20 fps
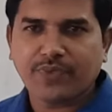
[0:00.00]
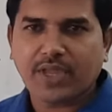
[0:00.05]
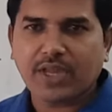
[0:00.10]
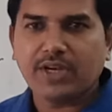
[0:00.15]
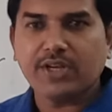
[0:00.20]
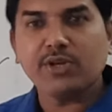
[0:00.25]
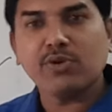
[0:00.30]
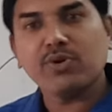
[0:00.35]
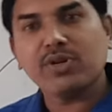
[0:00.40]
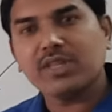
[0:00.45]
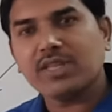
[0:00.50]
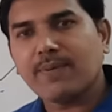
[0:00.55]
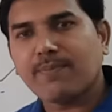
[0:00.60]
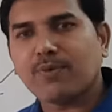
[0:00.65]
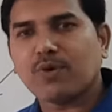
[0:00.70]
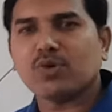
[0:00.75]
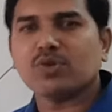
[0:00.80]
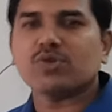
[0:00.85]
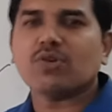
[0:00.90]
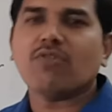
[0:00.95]
during the
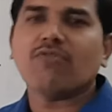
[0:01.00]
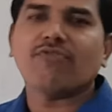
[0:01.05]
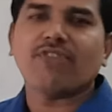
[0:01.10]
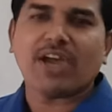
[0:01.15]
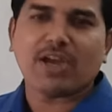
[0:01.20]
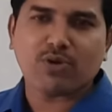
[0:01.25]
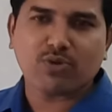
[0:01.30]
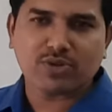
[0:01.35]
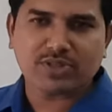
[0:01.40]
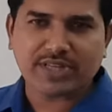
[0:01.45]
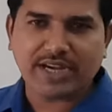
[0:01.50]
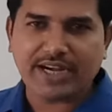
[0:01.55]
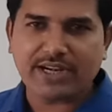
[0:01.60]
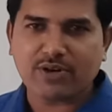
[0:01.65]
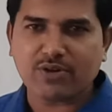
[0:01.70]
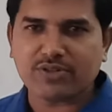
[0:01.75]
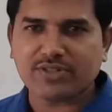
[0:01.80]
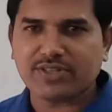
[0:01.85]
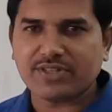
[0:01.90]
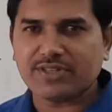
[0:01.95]
process of
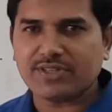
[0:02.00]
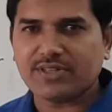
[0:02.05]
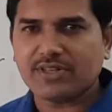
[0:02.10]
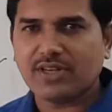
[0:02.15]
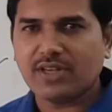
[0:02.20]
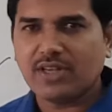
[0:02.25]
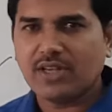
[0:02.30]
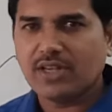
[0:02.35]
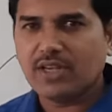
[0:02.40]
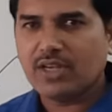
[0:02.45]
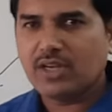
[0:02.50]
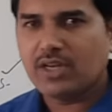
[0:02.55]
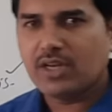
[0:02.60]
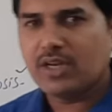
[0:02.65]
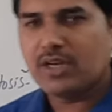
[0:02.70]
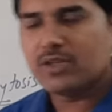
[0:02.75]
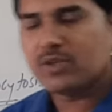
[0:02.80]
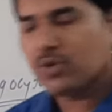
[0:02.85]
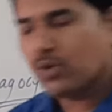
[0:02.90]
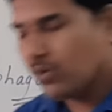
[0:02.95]
phagocytosis.
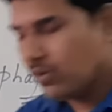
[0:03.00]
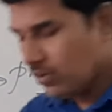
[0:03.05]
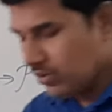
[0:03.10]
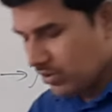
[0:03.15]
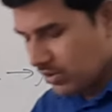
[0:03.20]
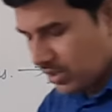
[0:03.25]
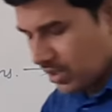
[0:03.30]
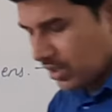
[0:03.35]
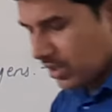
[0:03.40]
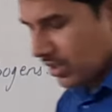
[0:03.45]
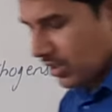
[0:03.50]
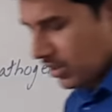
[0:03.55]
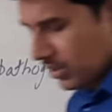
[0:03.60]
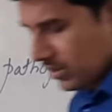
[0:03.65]
So the